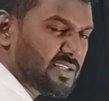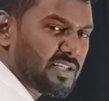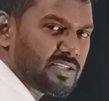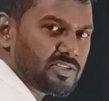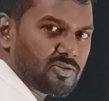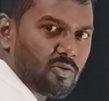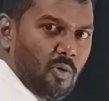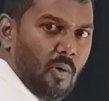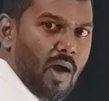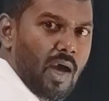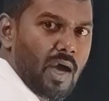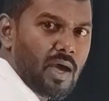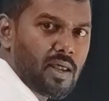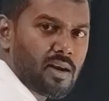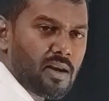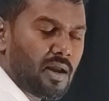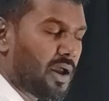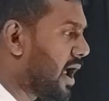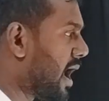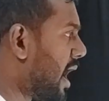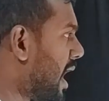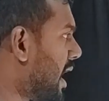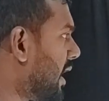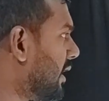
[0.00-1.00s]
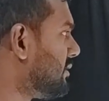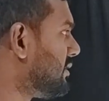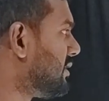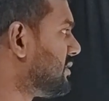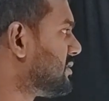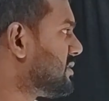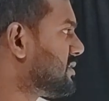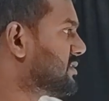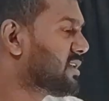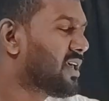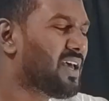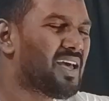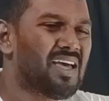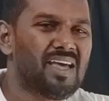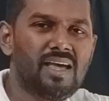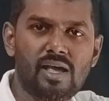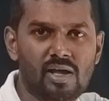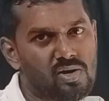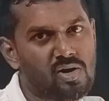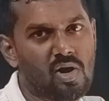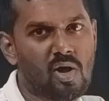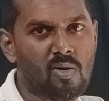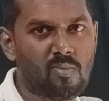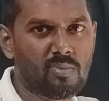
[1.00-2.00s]
is a square and this is
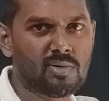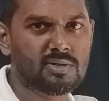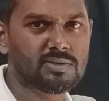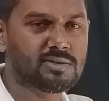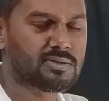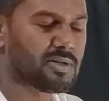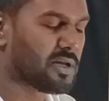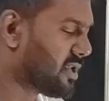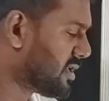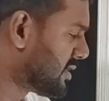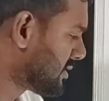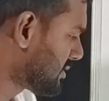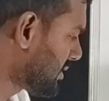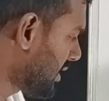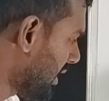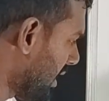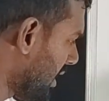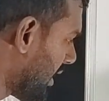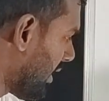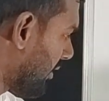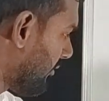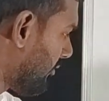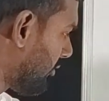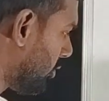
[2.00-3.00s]
a rhombus. See,